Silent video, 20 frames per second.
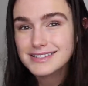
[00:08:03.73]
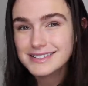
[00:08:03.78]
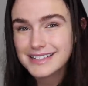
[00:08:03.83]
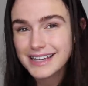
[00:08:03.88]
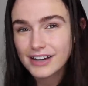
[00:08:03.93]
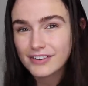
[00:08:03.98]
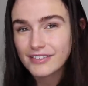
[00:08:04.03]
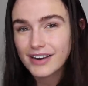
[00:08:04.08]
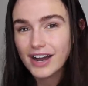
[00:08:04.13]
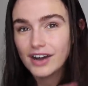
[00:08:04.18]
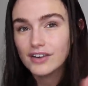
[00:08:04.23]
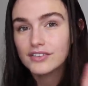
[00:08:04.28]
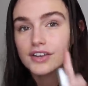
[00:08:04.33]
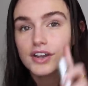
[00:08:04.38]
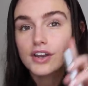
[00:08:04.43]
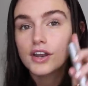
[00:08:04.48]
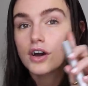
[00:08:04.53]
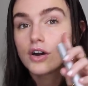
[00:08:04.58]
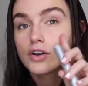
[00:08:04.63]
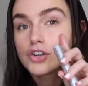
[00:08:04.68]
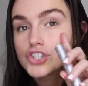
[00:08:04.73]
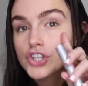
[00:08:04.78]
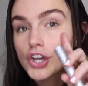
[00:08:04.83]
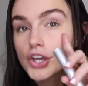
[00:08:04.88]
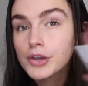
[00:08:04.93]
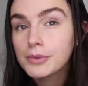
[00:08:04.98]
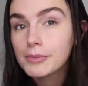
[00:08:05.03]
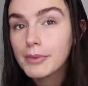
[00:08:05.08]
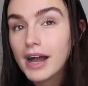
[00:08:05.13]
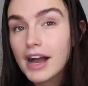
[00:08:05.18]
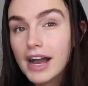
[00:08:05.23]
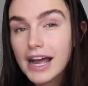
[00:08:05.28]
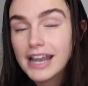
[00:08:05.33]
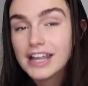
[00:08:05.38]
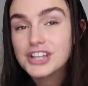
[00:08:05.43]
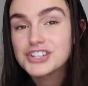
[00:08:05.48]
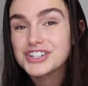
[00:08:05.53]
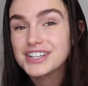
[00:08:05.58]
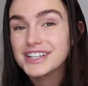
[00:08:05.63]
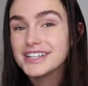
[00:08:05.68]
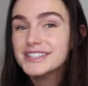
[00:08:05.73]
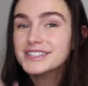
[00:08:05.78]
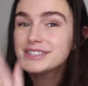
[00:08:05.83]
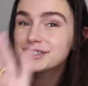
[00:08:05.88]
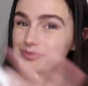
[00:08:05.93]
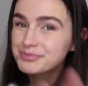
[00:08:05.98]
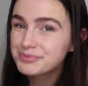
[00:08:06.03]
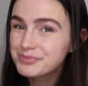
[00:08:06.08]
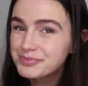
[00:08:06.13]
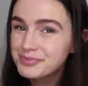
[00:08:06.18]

Stick around and I'll show you my eyelashes.